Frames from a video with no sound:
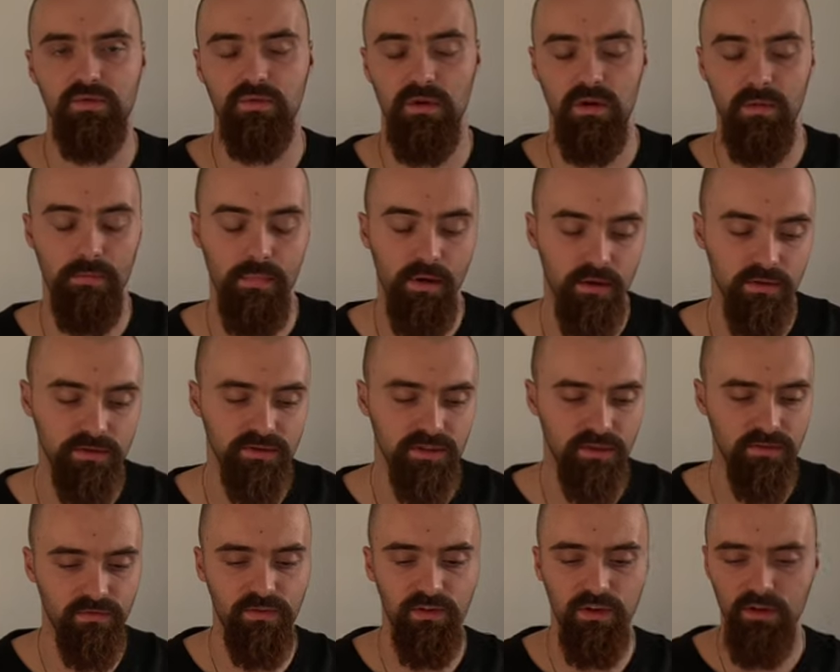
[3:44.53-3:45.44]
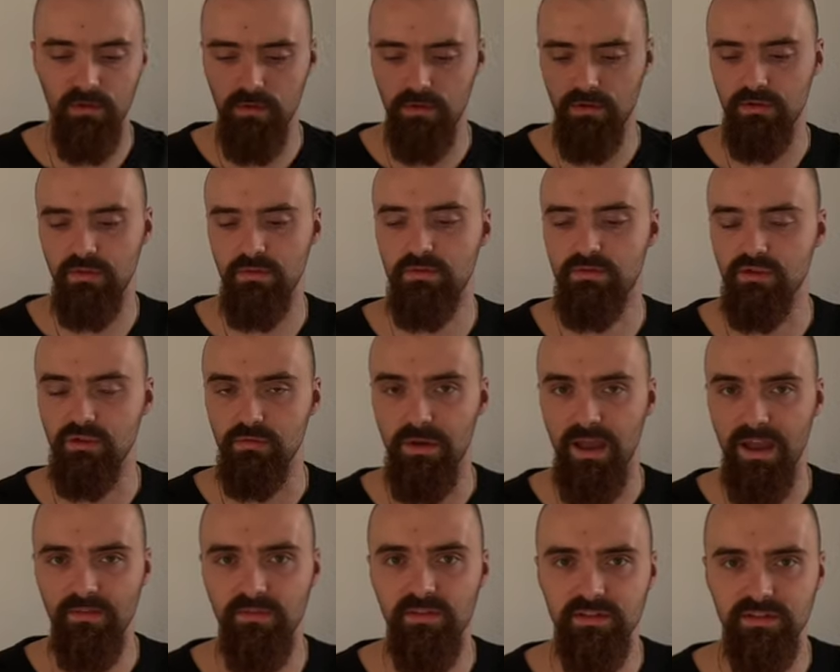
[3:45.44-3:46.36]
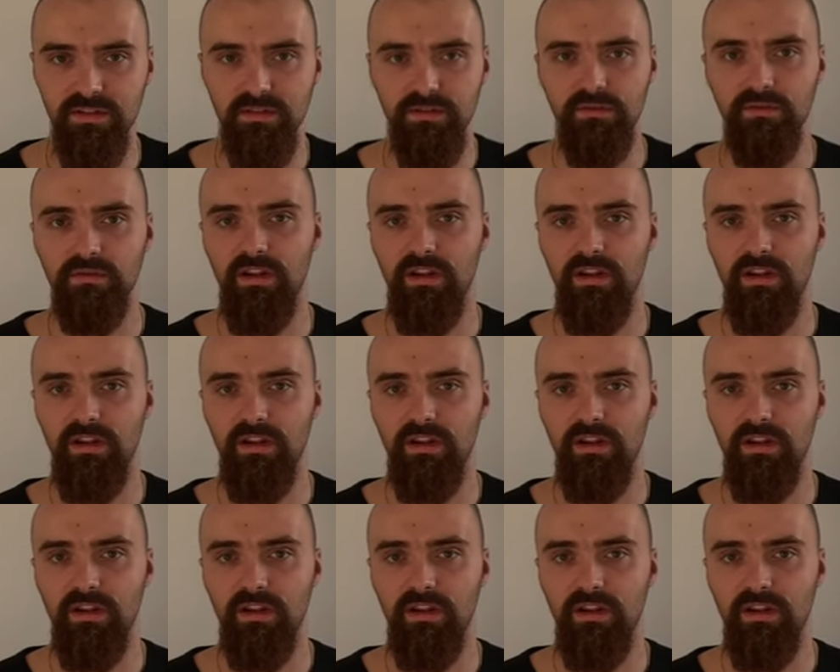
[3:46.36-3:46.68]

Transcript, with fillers: where I'm posting a video on YouTube every single